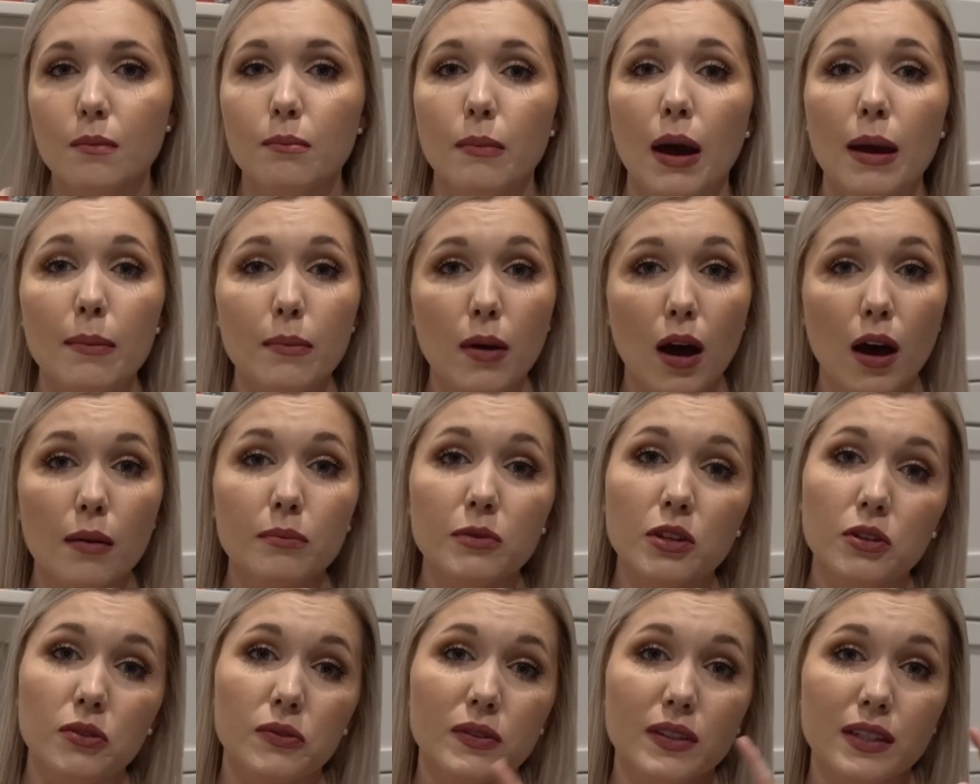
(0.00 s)
My
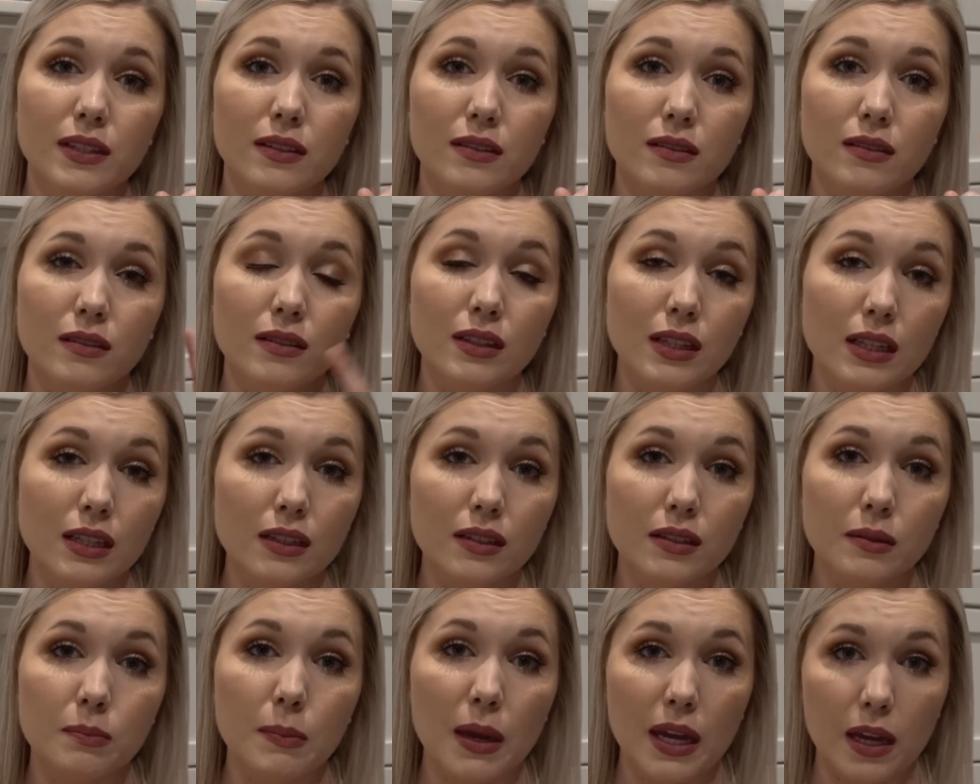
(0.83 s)
mom uses
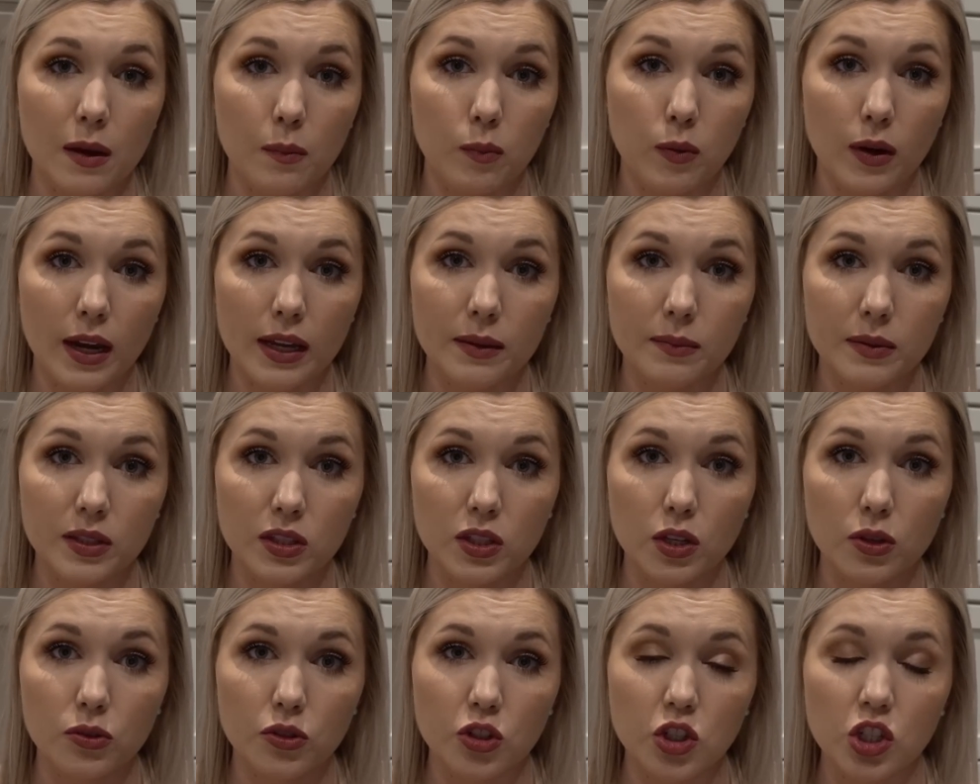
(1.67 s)
these makeup wipes,
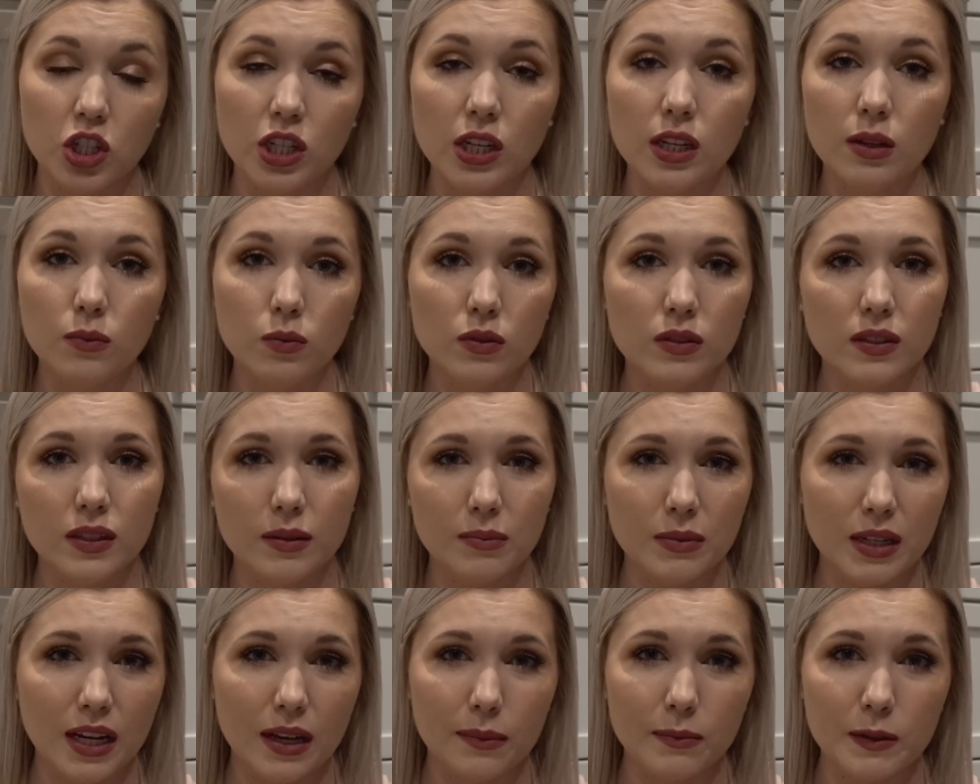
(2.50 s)
so she will
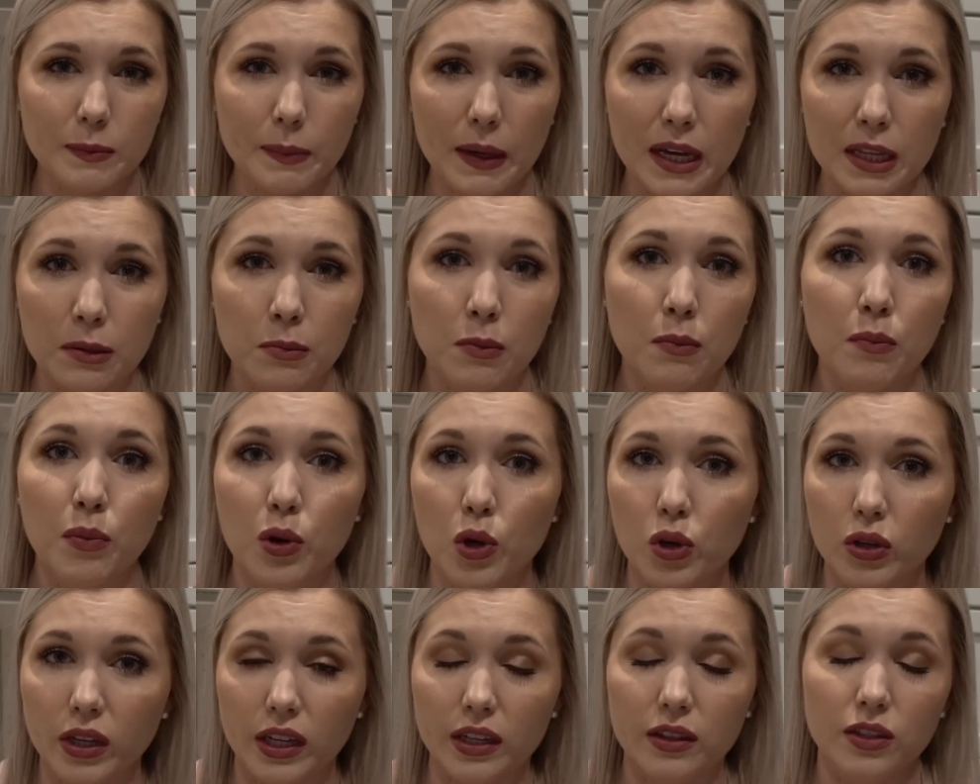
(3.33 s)
sometimes buy them in
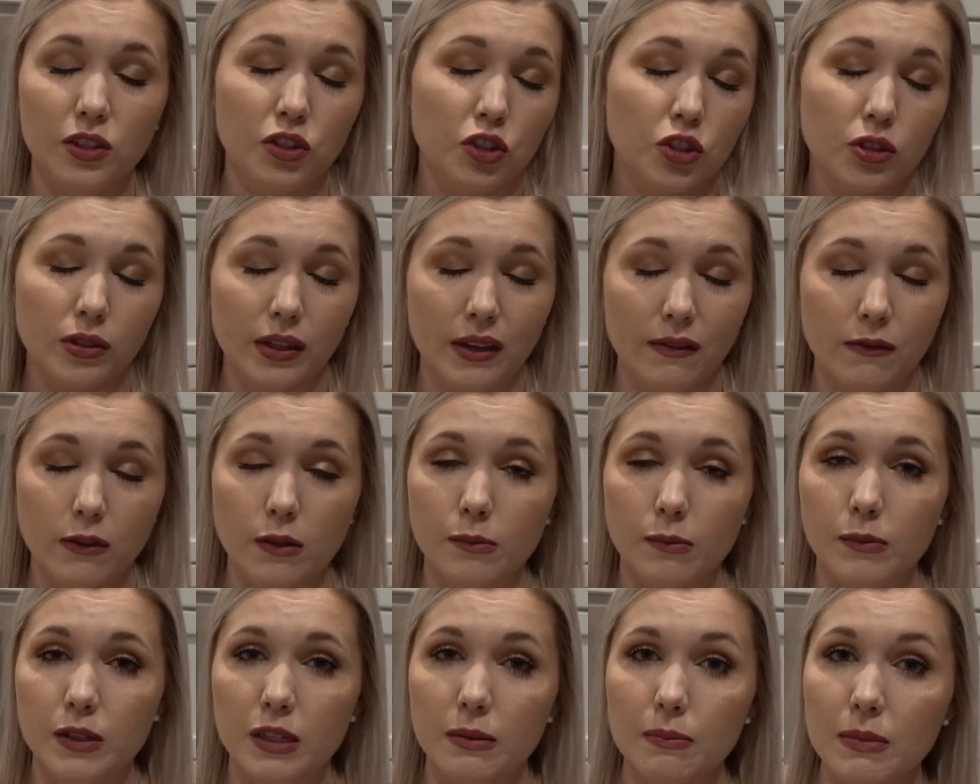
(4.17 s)
bulk and then she'll give
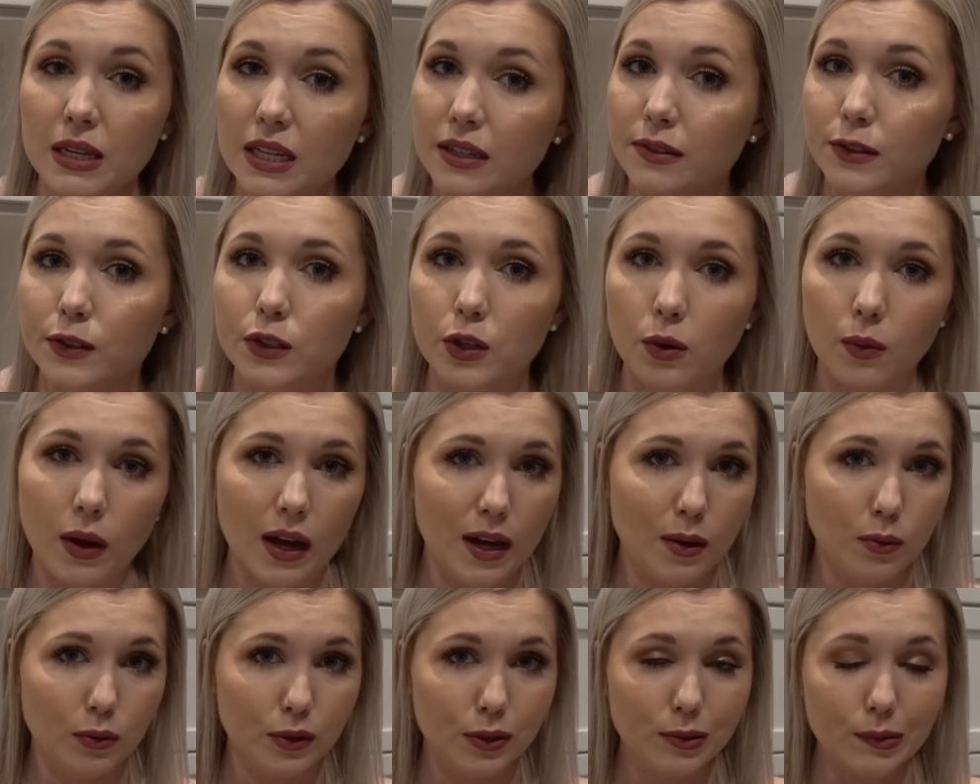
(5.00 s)
them to me, so
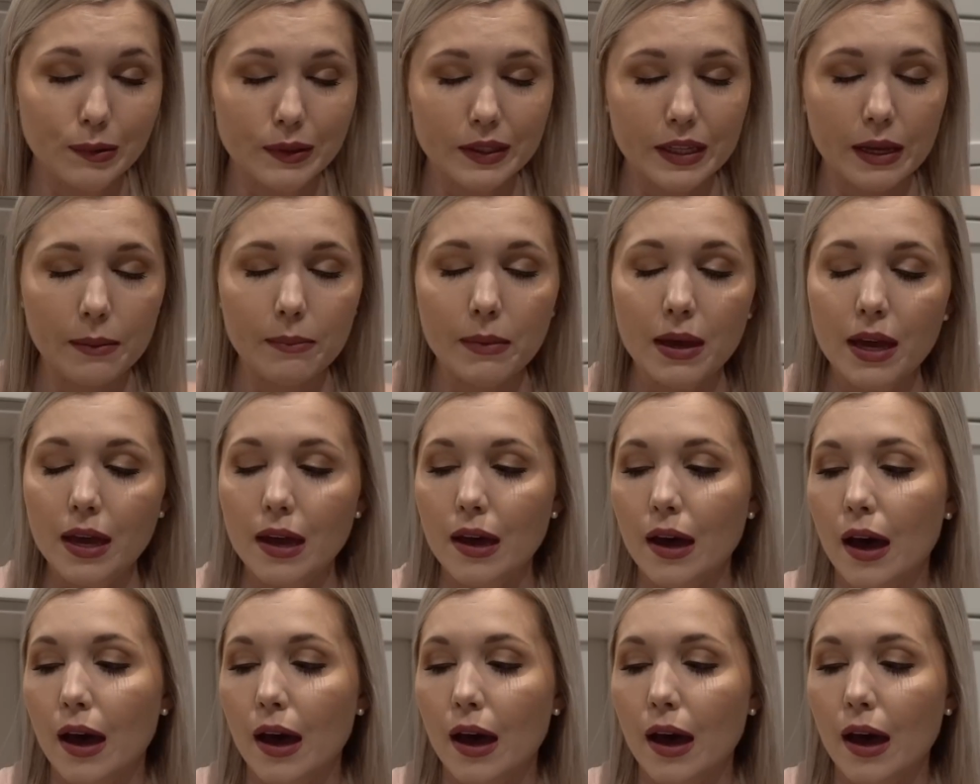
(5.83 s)
I will use them.